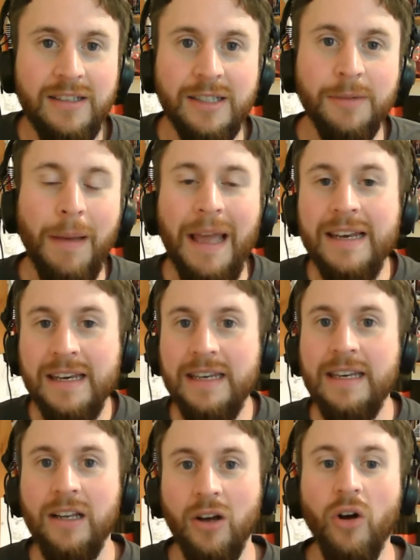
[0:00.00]

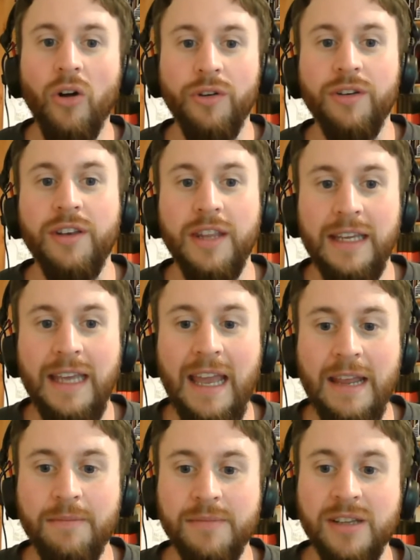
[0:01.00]
depending on the
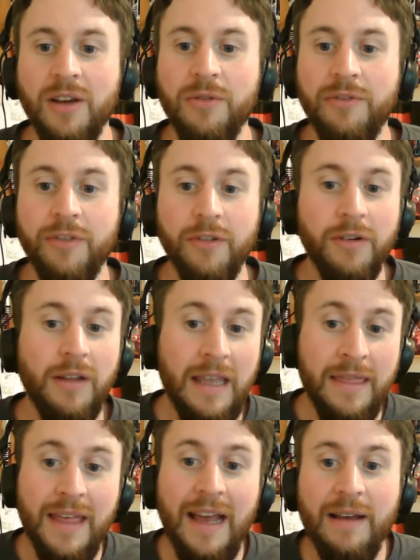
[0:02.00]
game. So
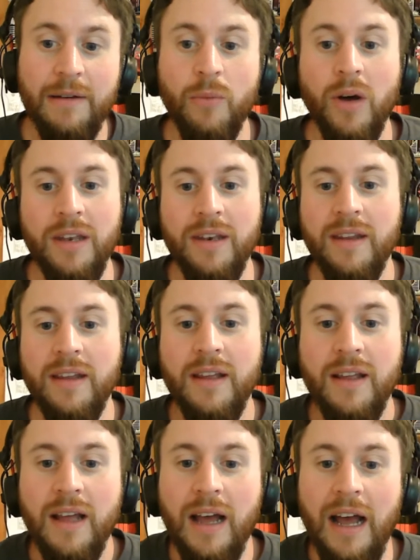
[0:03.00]
in that one,
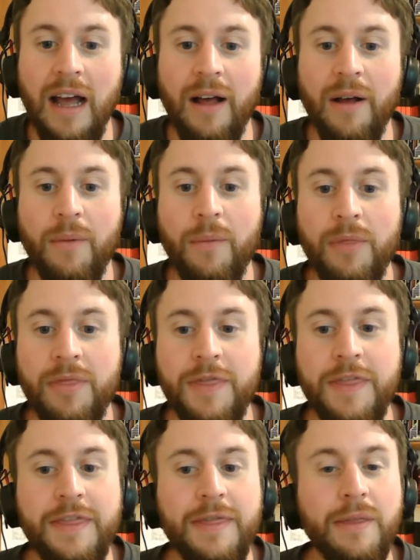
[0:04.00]

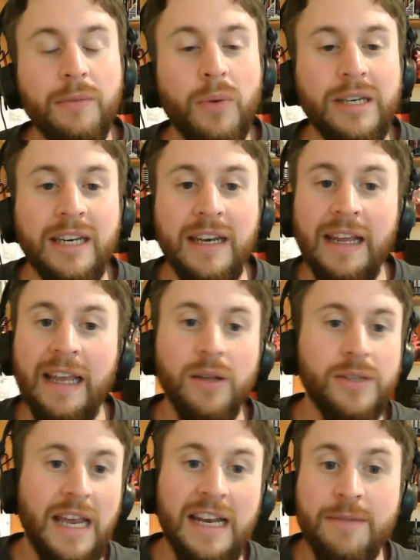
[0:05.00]
we didn't
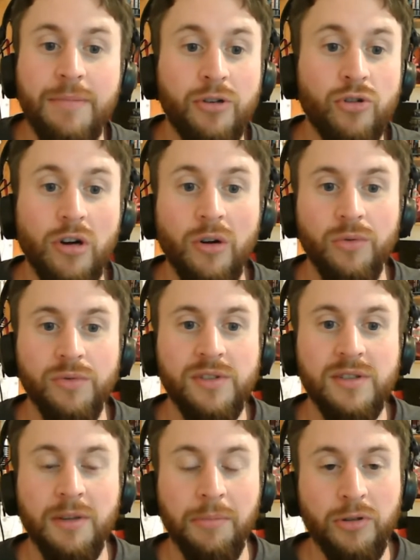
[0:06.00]
encounter any
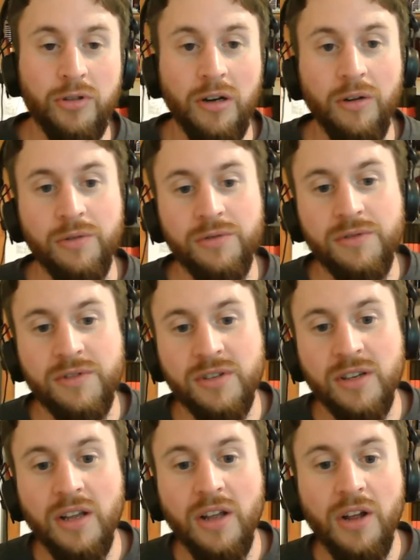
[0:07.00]
patrols. The
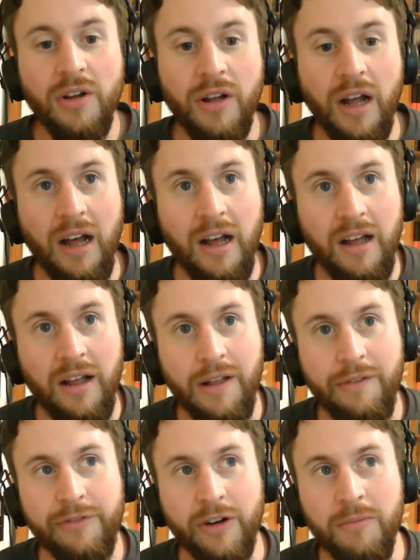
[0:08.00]
patrols
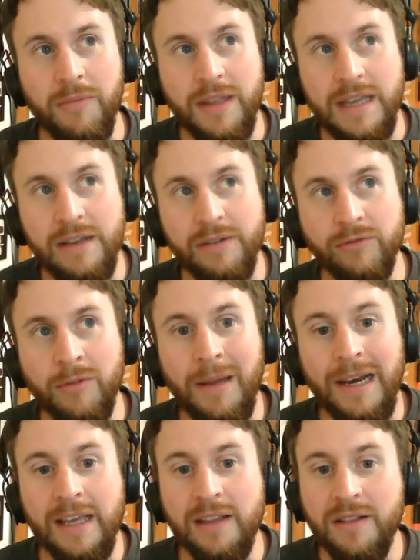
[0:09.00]
are from the
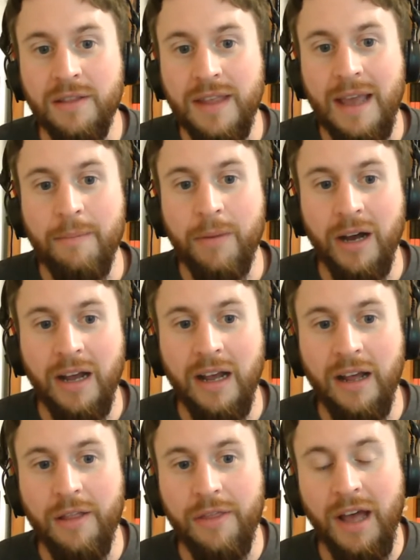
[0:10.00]
Rebellion, the
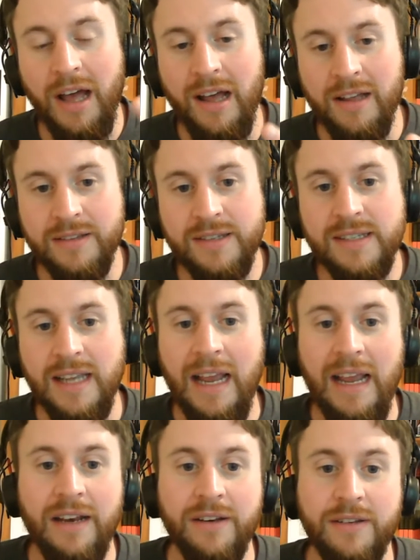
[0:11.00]
Empire, the Hutts,
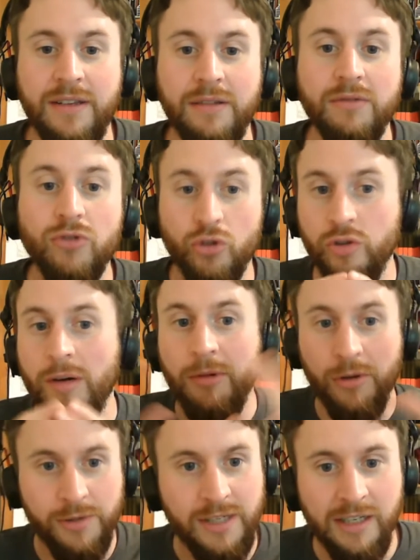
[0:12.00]
and
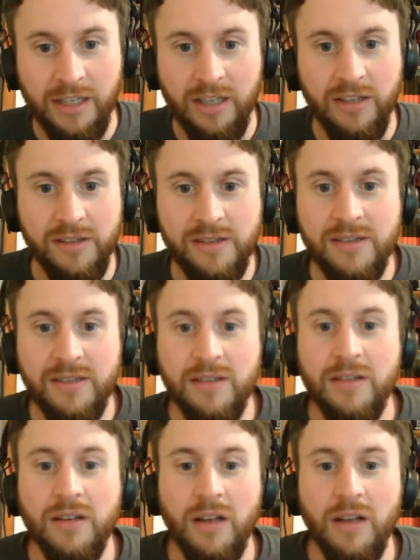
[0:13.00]
criminal syndicates